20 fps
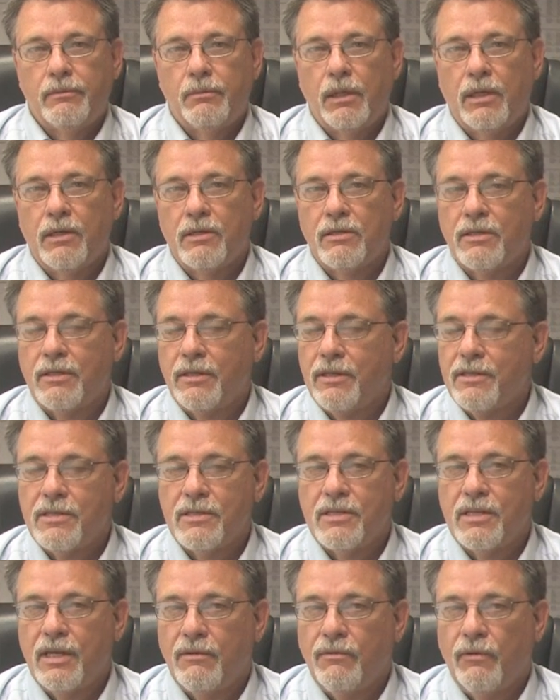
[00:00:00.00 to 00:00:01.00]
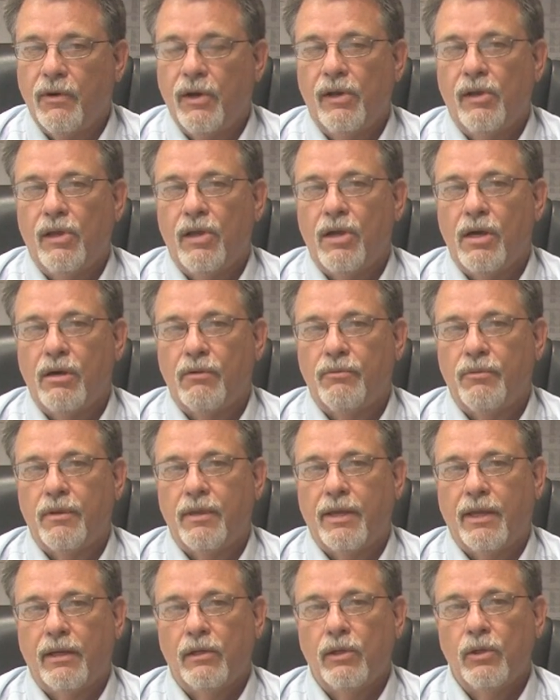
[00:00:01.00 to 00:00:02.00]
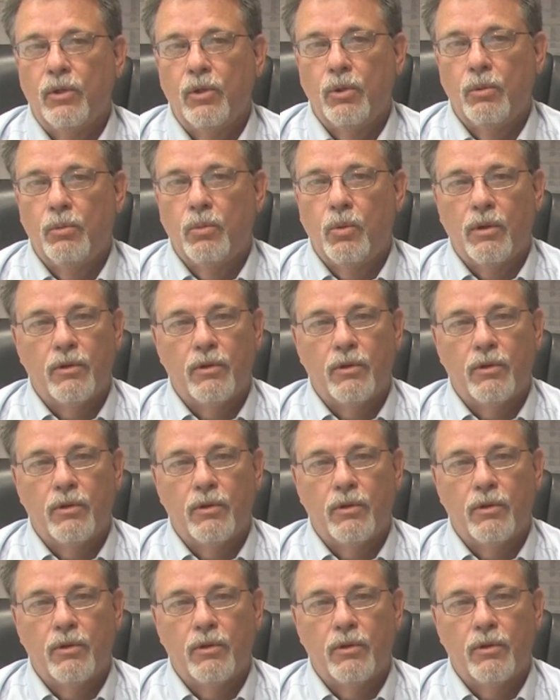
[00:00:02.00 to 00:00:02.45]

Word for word: because it doesn't take very long for that lube,